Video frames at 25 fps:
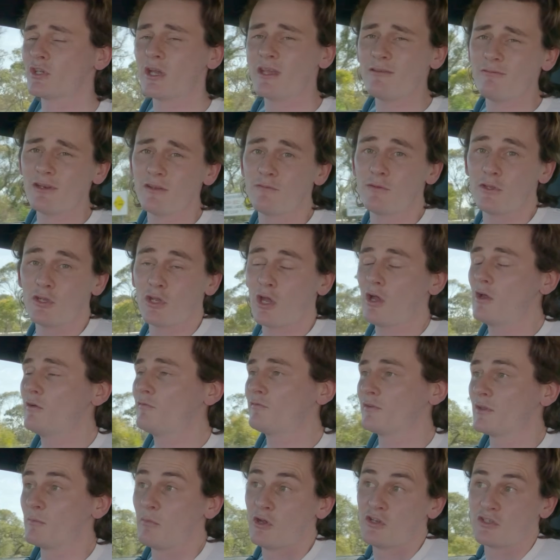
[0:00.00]
even if you go for
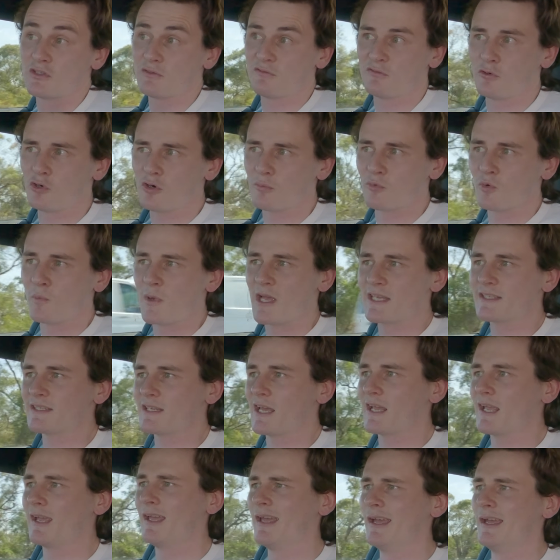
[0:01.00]
the most affordable
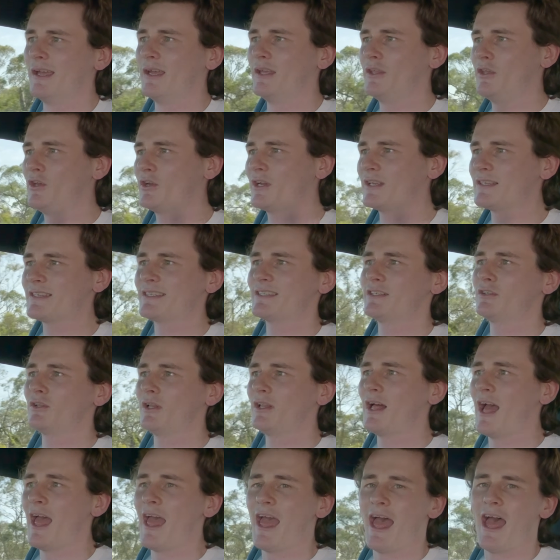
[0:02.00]
Mustang, you can still
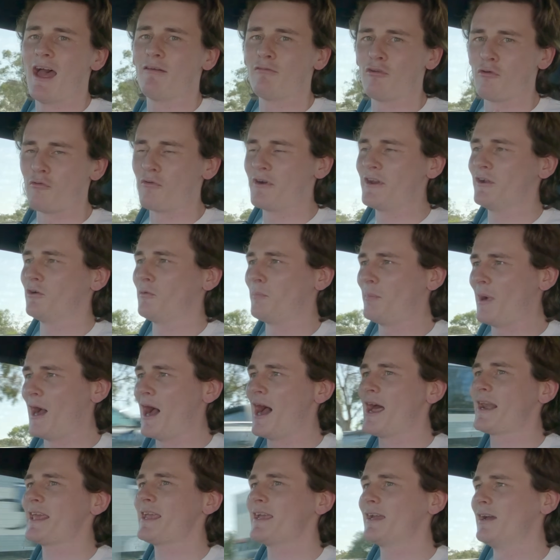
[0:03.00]
have a real
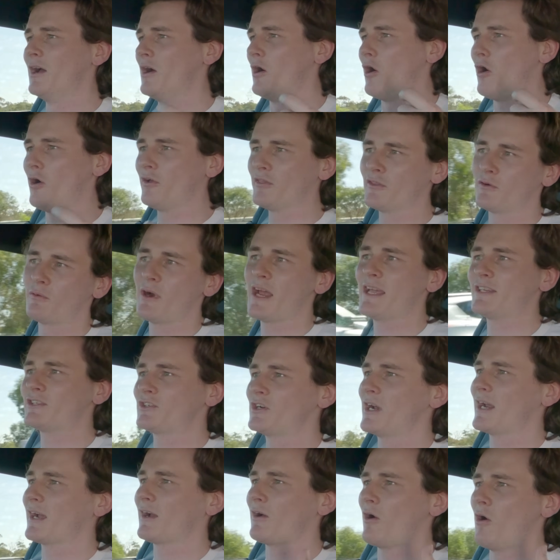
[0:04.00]
party on the
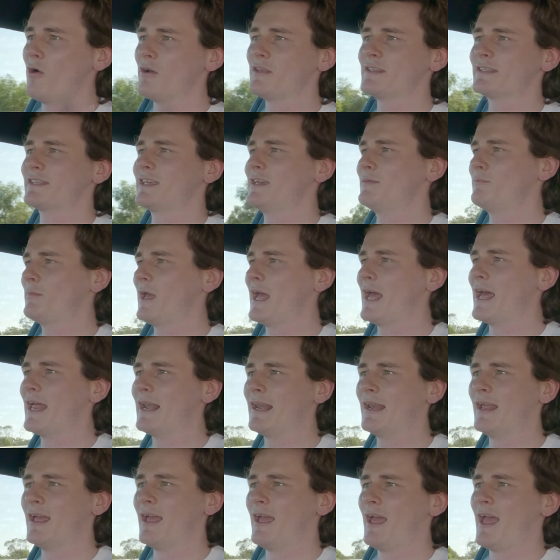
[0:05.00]
racetrack, on a skid pan.
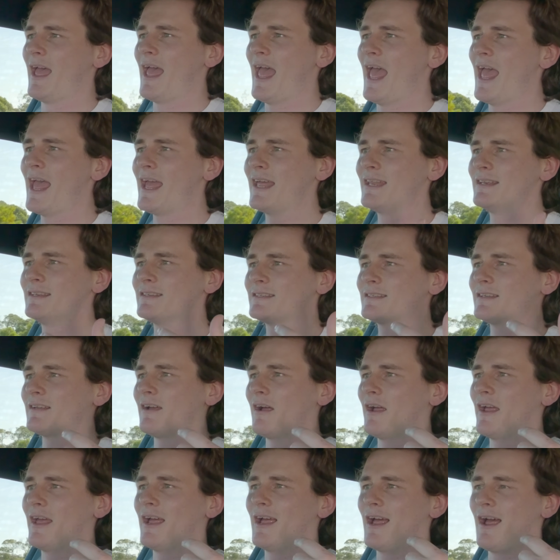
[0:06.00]
And
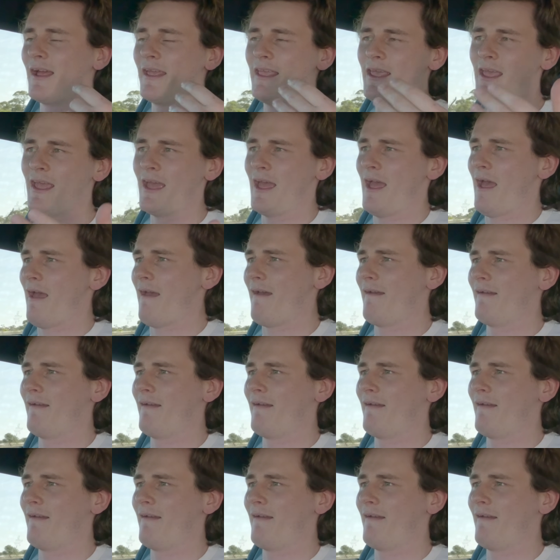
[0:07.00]
yeah,